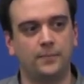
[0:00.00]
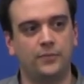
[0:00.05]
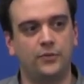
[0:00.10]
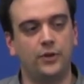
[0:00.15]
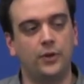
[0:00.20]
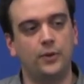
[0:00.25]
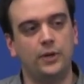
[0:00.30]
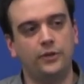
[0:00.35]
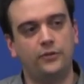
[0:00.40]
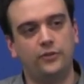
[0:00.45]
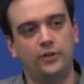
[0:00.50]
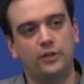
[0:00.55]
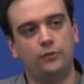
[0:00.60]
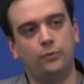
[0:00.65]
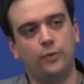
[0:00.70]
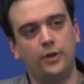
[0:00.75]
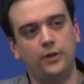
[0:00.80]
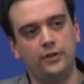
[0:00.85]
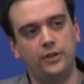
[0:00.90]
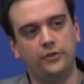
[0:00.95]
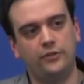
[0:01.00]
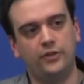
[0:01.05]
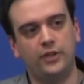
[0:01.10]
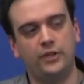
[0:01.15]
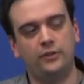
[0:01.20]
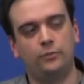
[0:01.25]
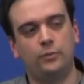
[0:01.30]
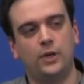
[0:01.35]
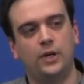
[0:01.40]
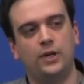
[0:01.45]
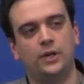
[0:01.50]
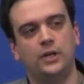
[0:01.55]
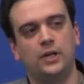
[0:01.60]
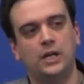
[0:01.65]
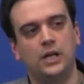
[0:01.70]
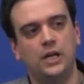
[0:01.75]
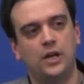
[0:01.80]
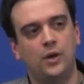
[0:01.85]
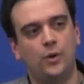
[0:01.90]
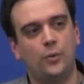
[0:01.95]
So it's one of these things
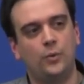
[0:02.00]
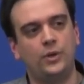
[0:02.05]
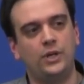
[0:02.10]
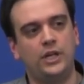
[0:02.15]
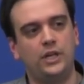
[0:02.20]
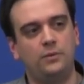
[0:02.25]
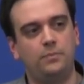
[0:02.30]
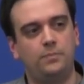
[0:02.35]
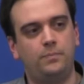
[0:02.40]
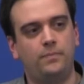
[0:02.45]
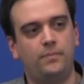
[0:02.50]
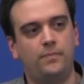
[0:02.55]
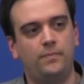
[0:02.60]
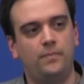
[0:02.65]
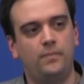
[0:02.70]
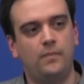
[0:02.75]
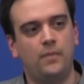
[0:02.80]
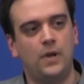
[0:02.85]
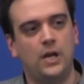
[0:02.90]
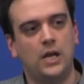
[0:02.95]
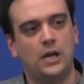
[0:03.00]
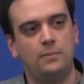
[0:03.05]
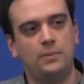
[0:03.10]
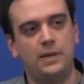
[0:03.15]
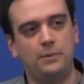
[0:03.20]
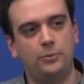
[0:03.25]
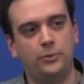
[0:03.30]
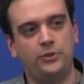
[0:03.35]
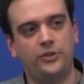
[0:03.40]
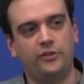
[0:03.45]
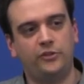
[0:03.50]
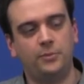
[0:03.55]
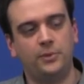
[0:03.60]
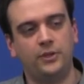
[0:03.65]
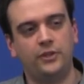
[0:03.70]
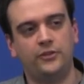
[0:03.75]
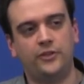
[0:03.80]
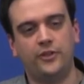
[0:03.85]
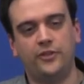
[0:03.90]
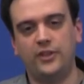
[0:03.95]
where we need people with
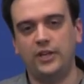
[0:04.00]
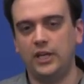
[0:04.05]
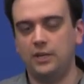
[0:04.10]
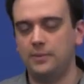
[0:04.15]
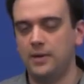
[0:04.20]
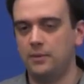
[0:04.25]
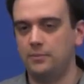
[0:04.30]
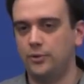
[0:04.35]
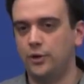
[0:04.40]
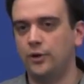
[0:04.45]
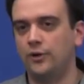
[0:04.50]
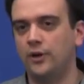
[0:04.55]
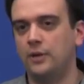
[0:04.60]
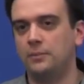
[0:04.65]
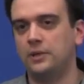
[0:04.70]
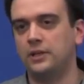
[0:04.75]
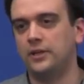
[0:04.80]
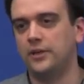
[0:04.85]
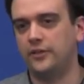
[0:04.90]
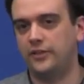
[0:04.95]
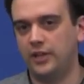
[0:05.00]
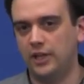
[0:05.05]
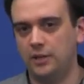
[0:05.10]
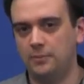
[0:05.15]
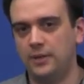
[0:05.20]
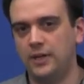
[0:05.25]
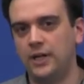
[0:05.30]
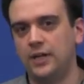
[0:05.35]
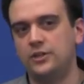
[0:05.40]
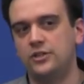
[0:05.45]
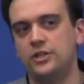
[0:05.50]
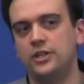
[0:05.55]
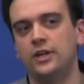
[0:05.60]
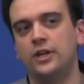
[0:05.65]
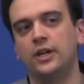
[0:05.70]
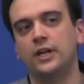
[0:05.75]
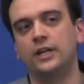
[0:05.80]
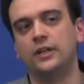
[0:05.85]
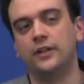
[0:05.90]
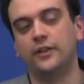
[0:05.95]
disabilities to think about programming, to think about
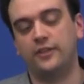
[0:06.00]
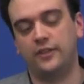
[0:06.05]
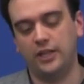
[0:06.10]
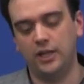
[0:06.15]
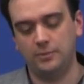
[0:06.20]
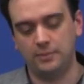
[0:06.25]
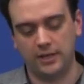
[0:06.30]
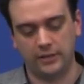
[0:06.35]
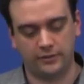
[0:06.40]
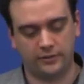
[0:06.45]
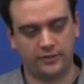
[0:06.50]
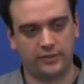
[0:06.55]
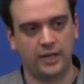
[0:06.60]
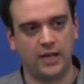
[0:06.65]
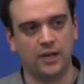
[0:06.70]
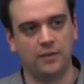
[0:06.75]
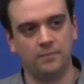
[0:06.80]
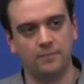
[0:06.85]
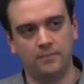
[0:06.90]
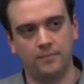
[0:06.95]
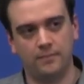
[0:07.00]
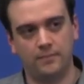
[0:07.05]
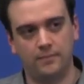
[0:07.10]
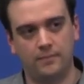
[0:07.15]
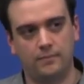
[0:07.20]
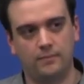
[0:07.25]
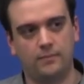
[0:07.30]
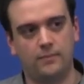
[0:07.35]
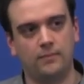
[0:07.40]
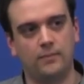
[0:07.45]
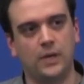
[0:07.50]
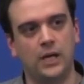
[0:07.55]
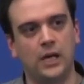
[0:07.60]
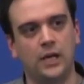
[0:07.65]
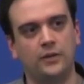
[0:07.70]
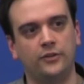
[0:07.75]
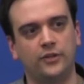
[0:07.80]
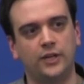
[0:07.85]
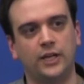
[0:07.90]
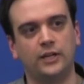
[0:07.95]
engineering, and to think about STEM,
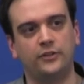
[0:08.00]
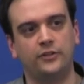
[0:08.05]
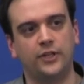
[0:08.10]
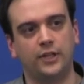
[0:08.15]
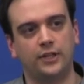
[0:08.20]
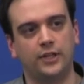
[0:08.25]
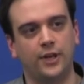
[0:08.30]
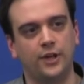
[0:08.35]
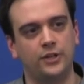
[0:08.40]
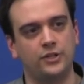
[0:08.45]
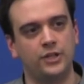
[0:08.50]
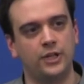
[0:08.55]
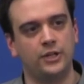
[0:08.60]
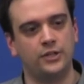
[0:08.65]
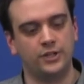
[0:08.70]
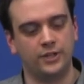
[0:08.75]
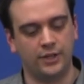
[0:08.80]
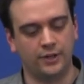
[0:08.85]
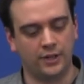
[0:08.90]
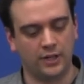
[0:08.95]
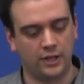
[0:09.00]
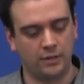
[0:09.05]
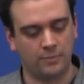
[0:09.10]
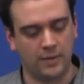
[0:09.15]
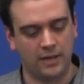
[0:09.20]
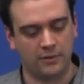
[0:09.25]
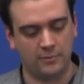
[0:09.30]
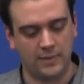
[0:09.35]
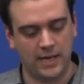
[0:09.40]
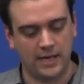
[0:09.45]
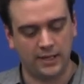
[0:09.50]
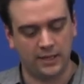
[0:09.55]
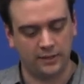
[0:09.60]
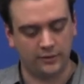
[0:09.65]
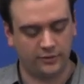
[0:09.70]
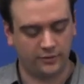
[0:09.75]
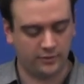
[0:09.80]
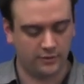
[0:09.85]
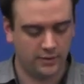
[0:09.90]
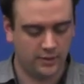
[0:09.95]
science, technology, engineering, and
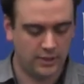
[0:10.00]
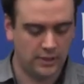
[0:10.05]
mathematics.